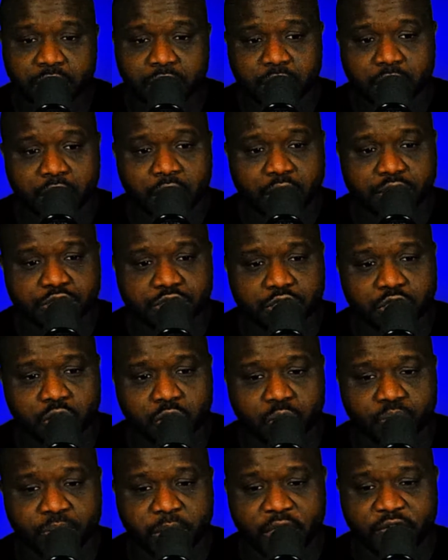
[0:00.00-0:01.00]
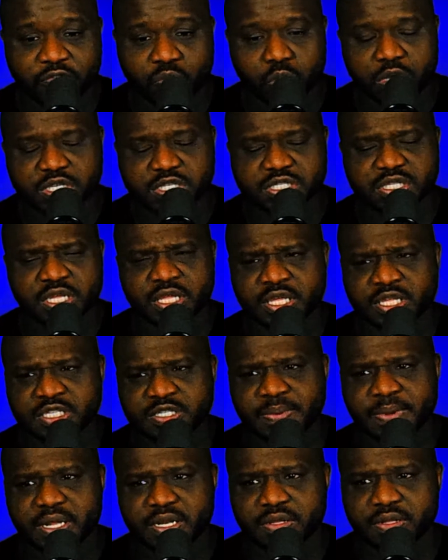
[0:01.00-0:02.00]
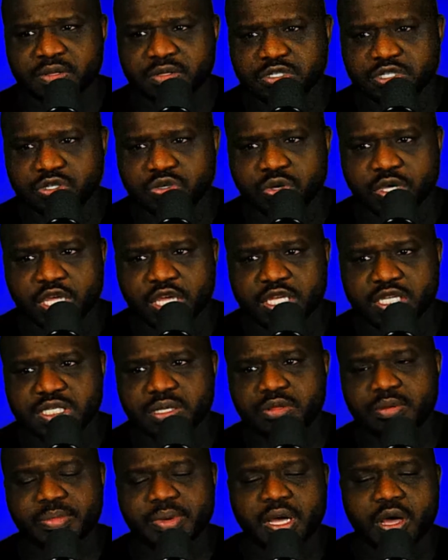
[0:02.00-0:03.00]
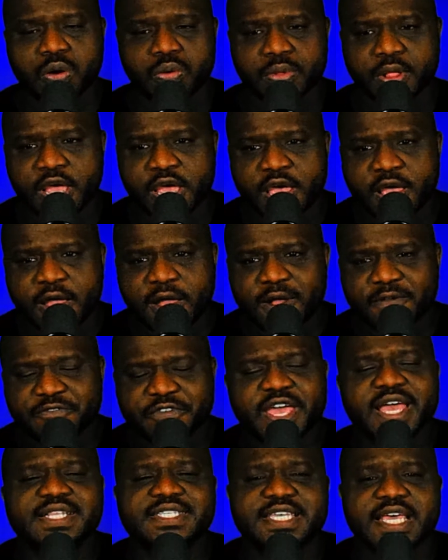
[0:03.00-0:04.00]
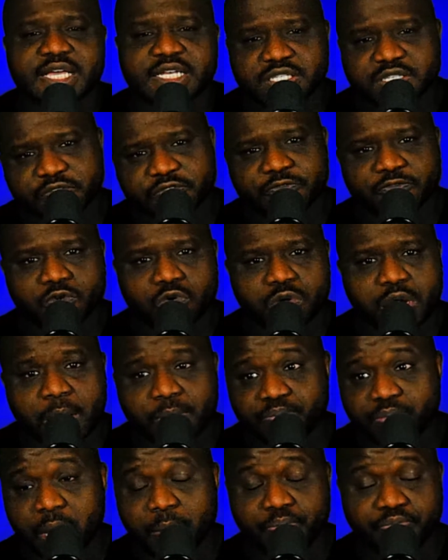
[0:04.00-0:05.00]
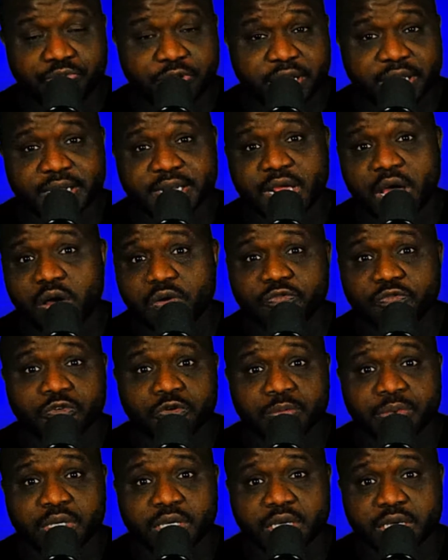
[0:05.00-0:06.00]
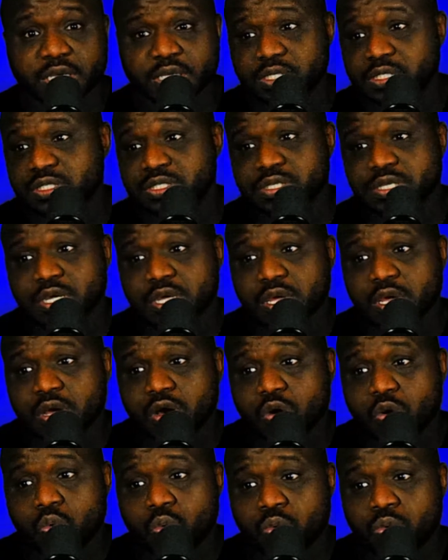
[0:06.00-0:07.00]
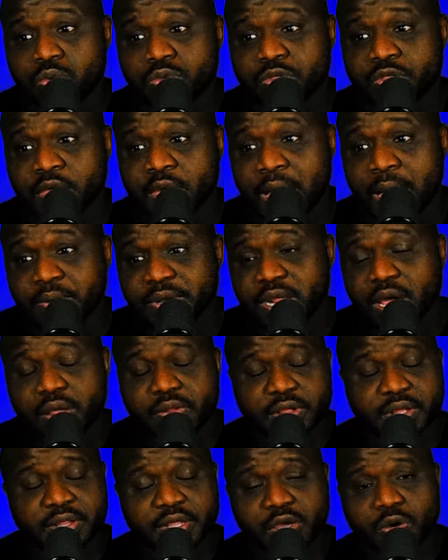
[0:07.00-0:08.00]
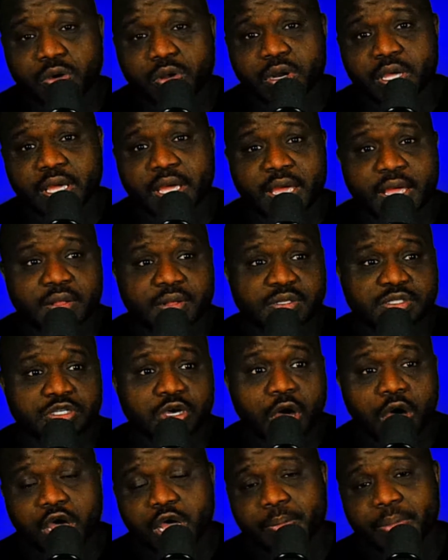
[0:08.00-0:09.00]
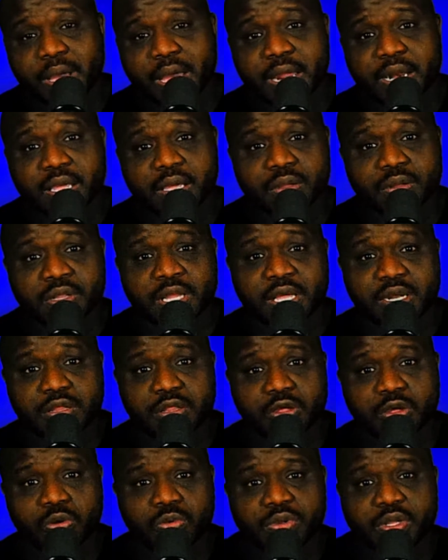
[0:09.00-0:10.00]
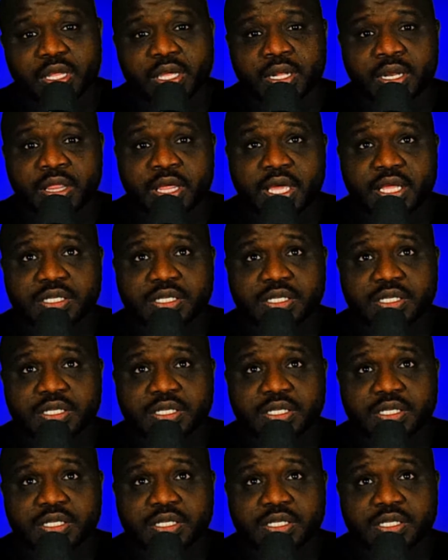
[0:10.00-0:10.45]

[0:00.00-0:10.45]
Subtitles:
Also, everyone's expecting to hear something about Fantastic Four. I'm pretty doubtful, because I doubt that they're gonna talk about it, let alone they